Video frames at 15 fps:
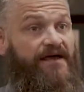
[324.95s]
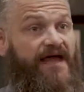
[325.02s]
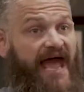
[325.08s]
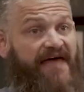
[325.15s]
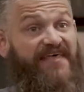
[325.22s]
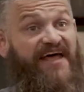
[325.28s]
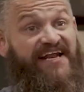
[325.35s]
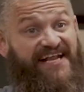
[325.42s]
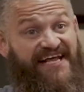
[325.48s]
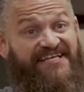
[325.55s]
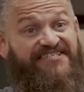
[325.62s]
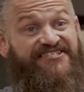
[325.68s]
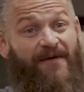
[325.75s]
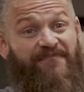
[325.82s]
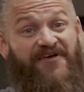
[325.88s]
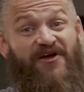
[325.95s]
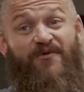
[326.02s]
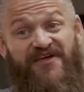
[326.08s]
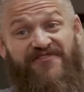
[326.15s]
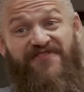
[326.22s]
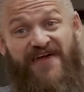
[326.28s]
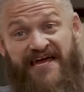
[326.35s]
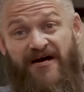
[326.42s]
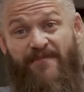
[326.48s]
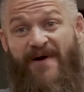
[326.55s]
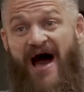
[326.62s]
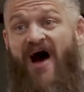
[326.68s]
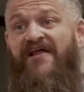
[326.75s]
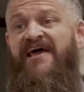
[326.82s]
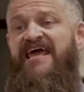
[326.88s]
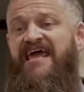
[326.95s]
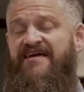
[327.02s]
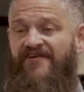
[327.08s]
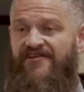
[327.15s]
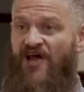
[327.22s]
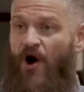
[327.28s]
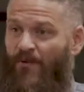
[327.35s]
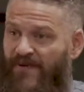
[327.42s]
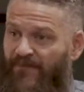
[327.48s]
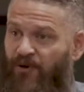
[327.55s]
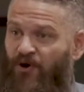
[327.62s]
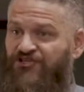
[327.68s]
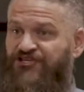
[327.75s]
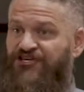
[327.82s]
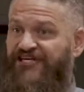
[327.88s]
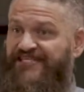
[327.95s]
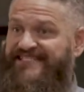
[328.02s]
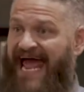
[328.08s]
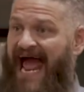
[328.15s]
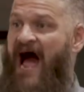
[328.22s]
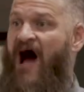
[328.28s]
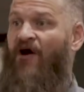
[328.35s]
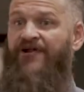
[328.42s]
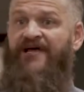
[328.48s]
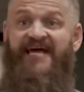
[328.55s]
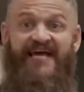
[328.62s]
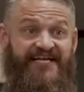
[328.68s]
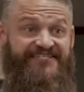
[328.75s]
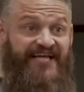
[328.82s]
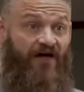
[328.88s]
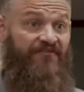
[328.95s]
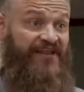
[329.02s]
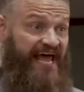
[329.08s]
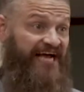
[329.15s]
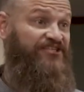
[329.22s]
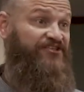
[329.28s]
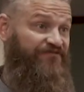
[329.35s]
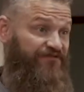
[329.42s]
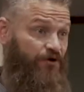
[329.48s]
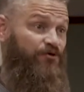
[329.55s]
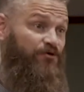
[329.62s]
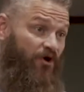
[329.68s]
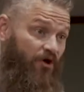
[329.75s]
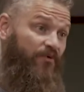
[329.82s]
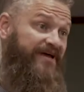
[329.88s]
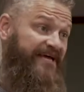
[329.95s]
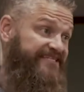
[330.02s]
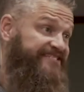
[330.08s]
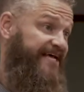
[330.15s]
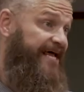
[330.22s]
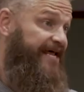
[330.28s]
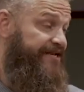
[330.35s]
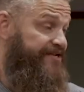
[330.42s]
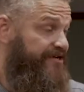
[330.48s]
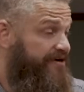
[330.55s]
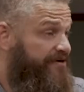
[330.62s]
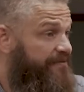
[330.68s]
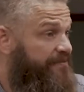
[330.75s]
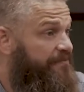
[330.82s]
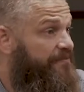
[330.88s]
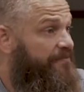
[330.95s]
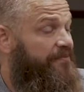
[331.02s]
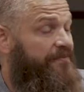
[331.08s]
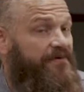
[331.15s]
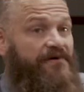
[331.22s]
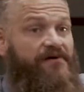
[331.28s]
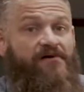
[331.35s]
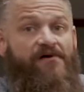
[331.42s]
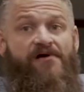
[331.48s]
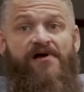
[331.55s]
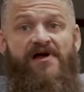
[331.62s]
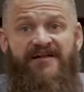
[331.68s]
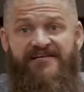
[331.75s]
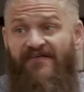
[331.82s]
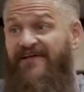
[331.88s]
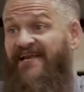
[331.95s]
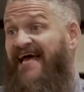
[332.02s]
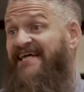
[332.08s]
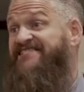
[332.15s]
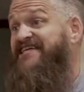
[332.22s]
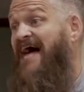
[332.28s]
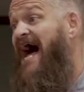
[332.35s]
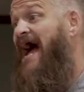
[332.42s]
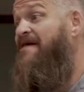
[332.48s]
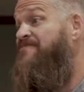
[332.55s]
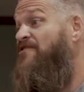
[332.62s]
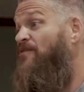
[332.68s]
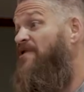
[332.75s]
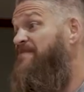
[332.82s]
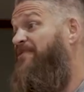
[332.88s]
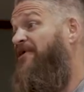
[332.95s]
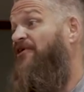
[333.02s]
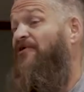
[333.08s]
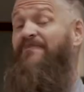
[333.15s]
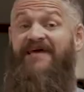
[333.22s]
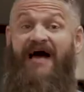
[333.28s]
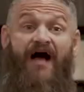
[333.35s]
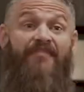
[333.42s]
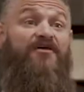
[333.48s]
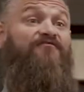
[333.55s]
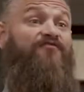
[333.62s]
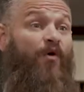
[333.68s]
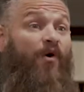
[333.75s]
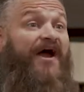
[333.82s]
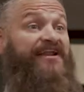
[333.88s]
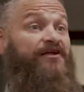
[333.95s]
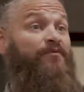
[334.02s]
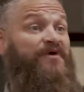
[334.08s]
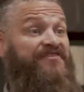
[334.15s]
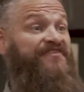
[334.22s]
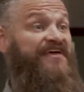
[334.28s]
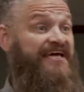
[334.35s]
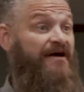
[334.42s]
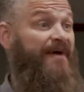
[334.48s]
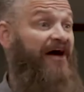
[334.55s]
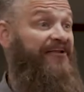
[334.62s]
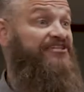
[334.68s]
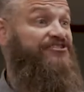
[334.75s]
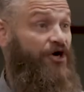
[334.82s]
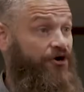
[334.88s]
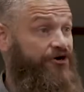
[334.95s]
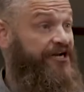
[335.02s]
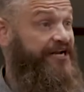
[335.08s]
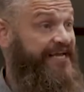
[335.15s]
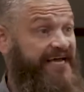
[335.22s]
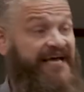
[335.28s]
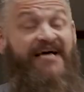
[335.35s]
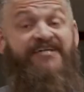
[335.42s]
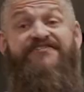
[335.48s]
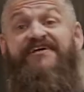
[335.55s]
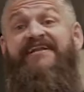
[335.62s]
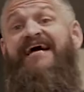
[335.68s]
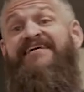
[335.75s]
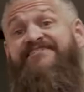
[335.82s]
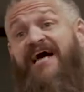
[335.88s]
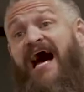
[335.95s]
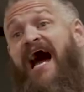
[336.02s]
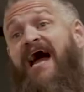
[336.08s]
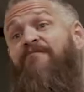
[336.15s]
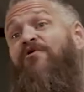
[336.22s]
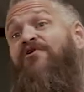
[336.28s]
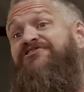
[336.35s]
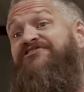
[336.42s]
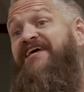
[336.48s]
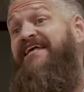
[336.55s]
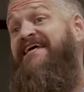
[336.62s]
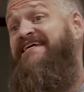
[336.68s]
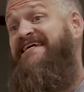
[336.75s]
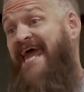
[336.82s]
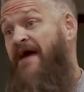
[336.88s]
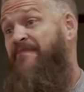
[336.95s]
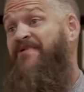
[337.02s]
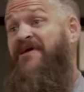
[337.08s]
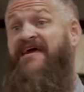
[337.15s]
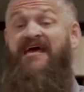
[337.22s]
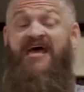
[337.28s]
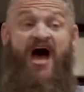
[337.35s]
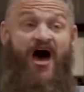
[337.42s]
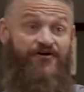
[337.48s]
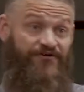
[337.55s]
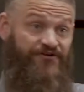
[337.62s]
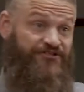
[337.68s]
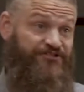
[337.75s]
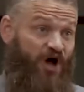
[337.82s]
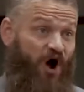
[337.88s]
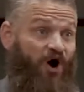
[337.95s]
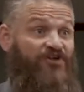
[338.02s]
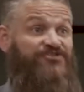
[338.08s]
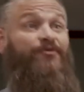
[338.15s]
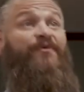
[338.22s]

And that it is something we think about, even though we push it down until the next funeral we attend. Till the next time that we peer beyond the void and we think about eternity. To the next time we're sitting camping under the stars